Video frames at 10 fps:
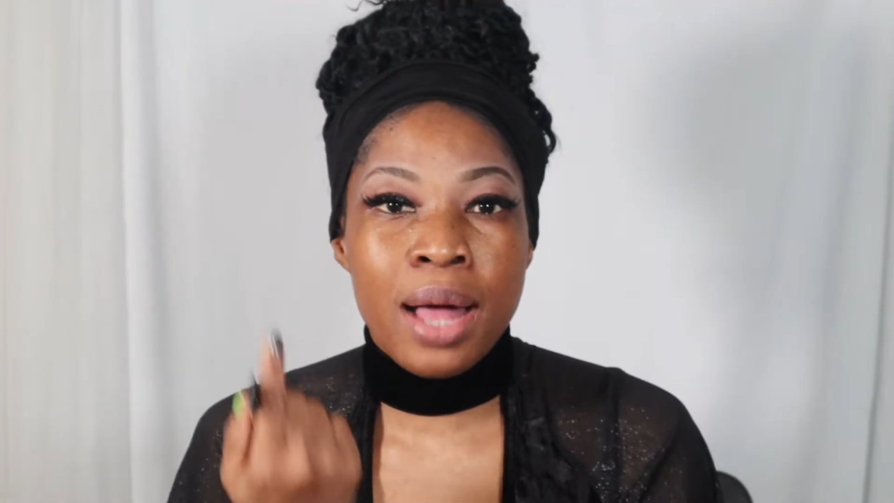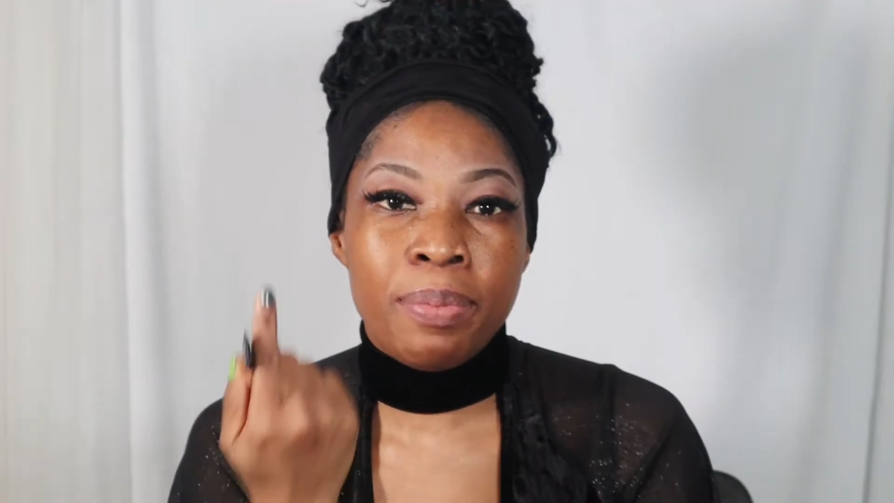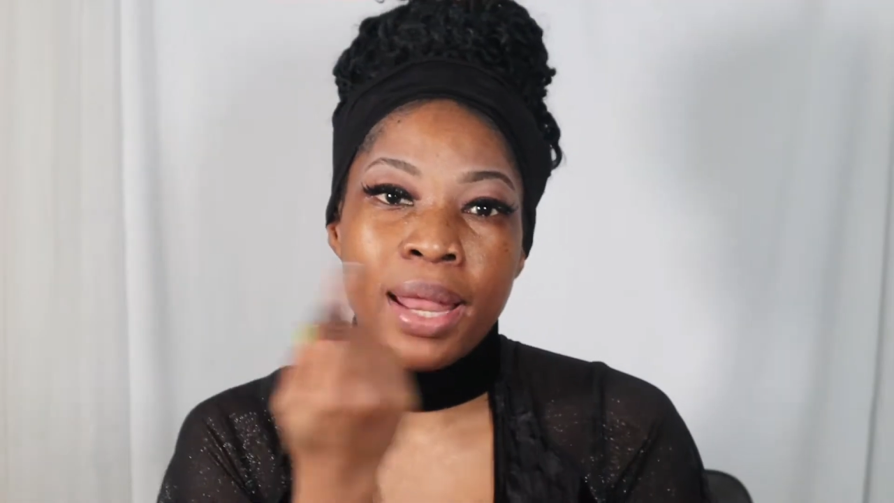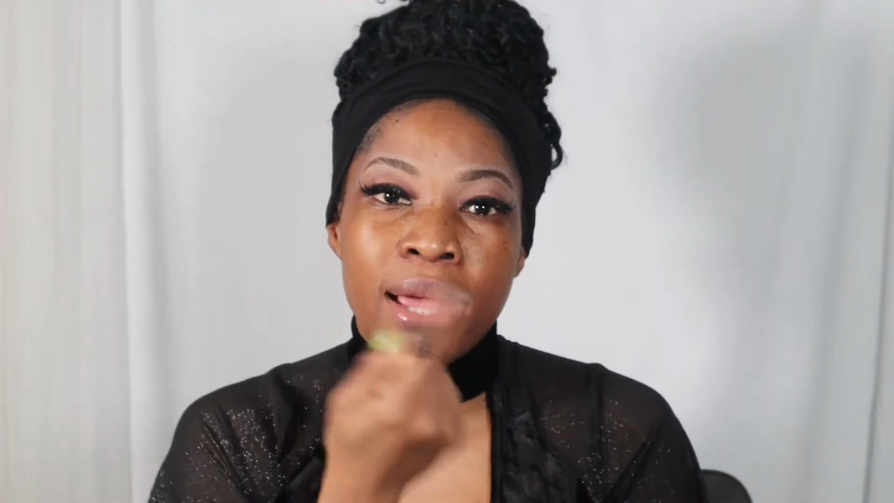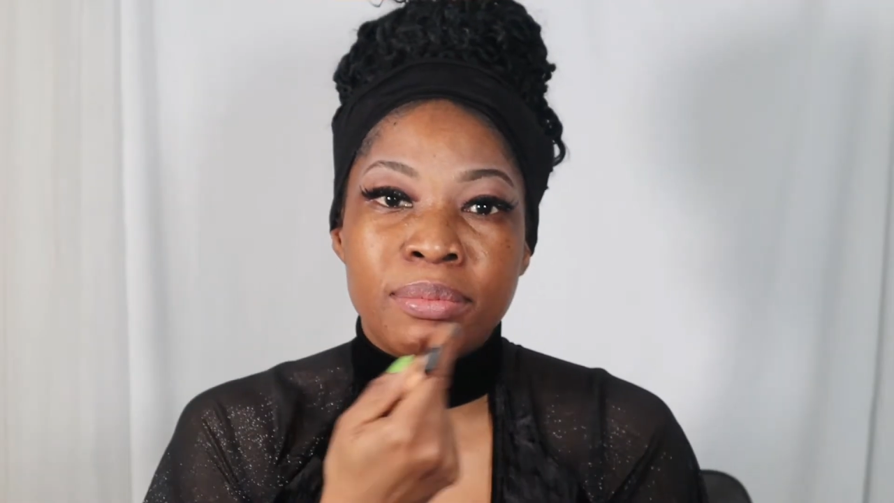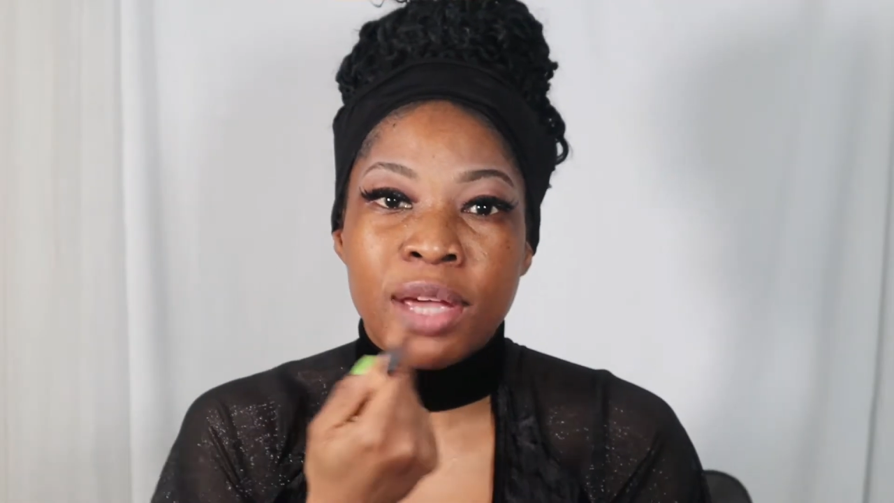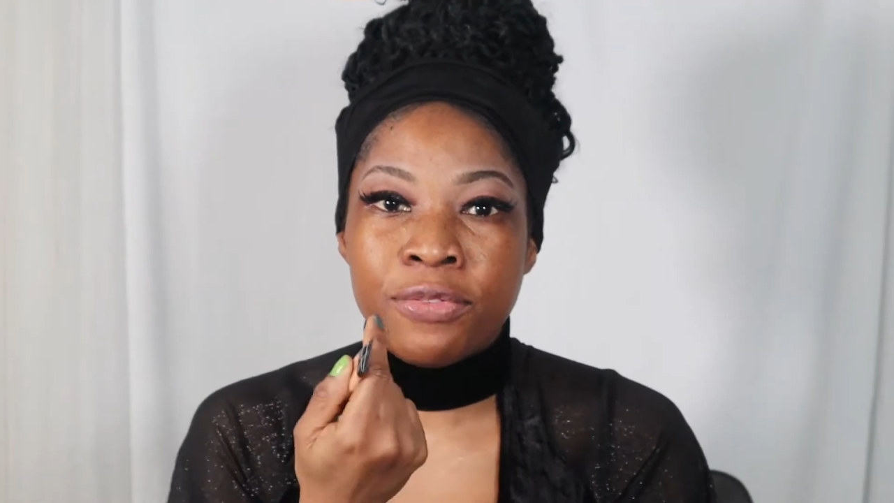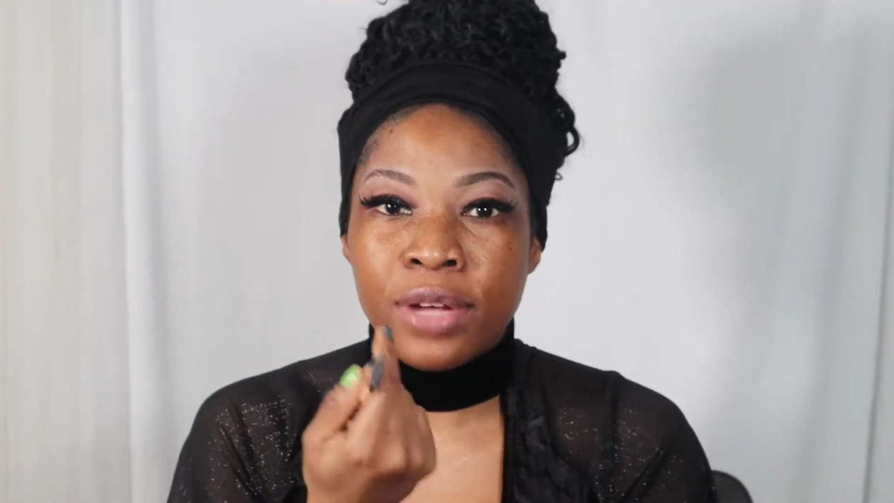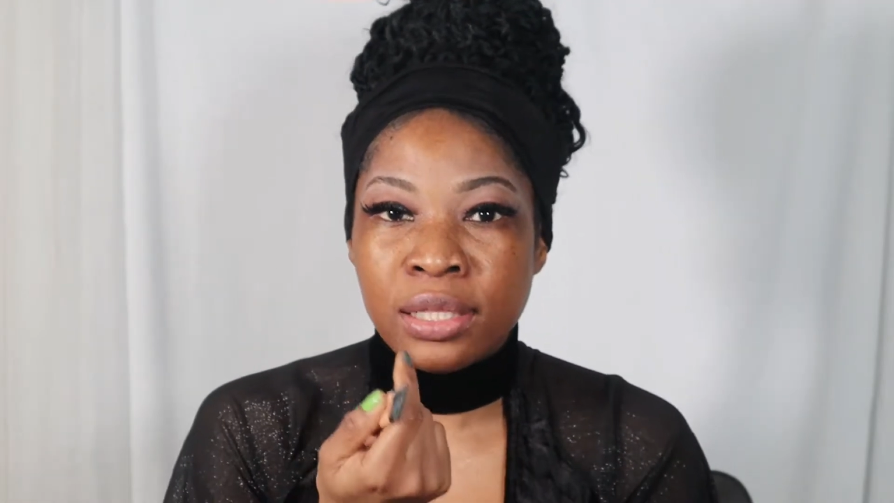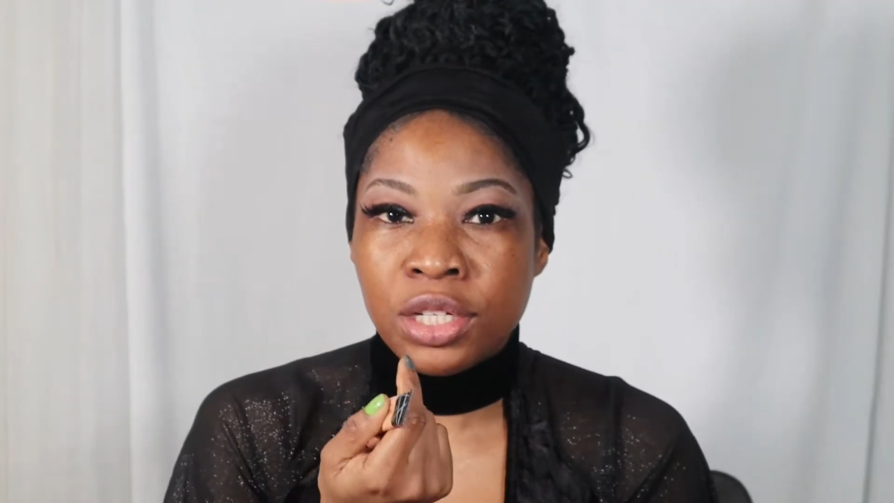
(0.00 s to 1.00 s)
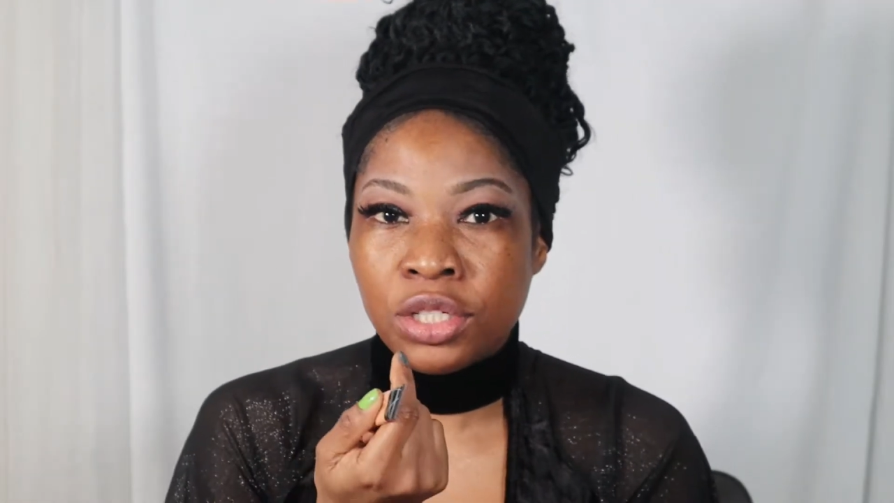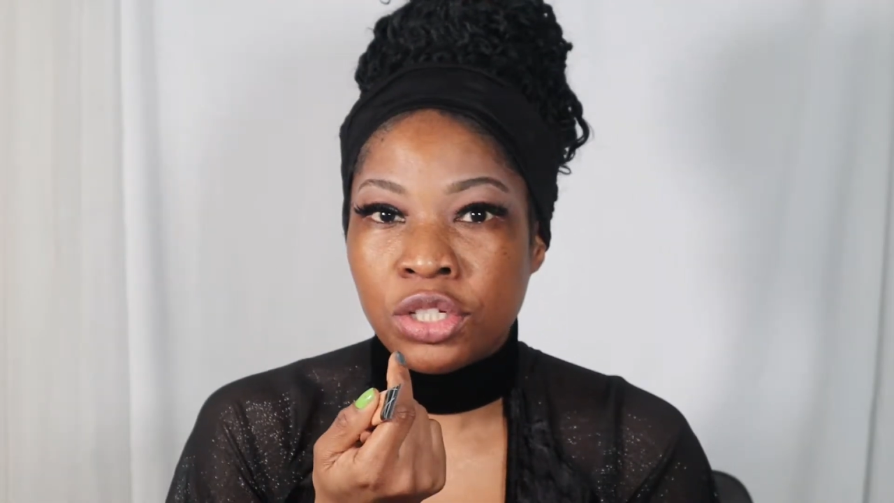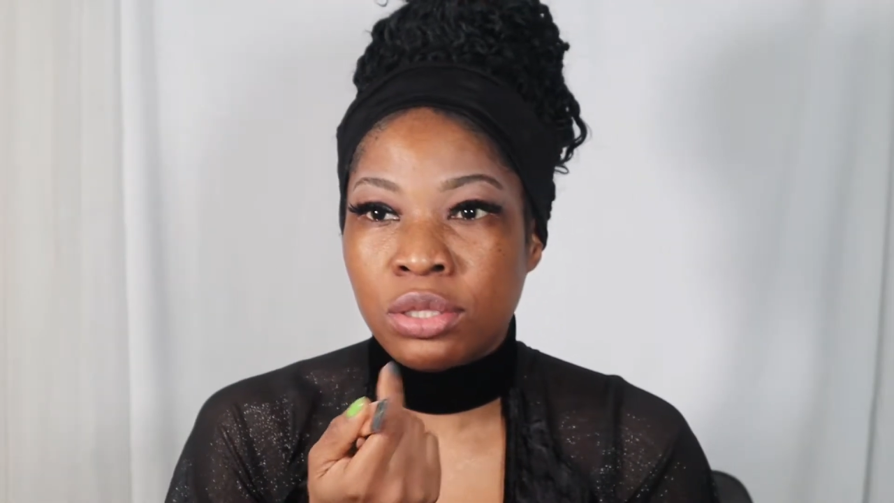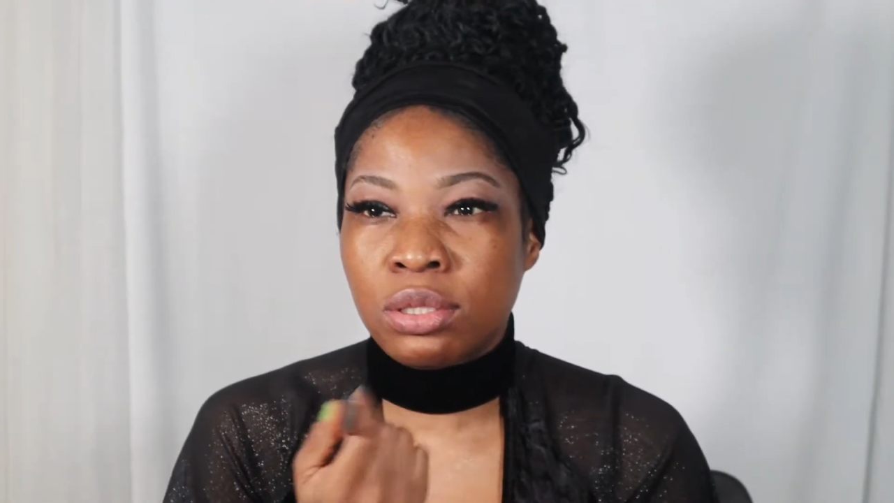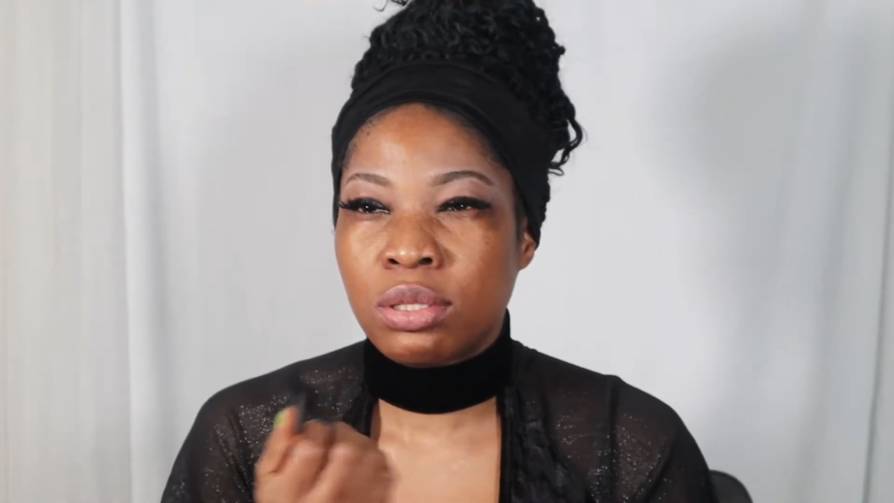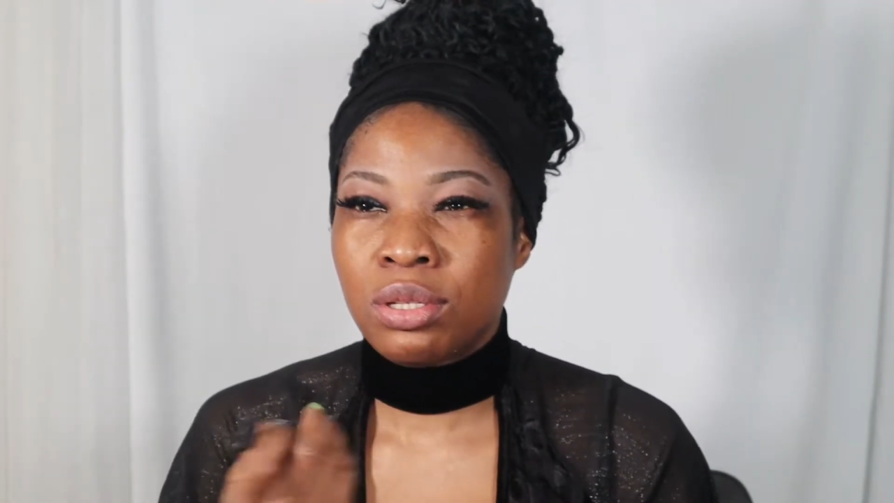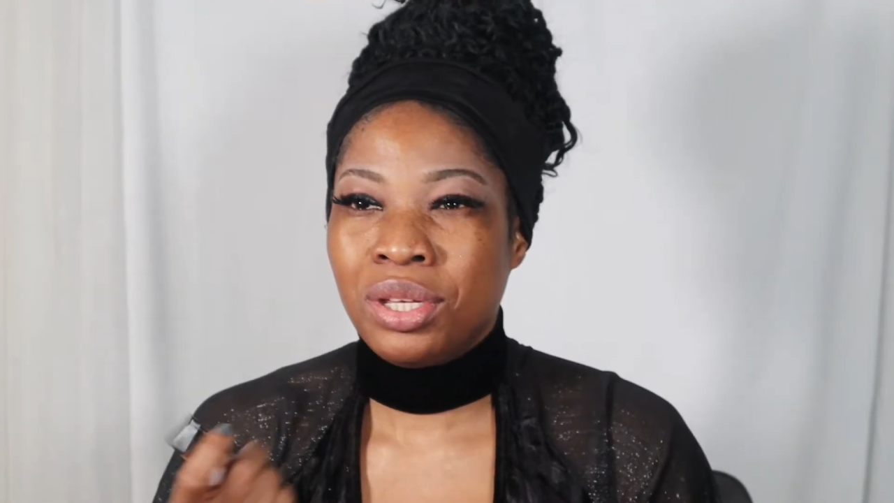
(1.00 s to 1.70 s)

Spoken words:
applying my foundation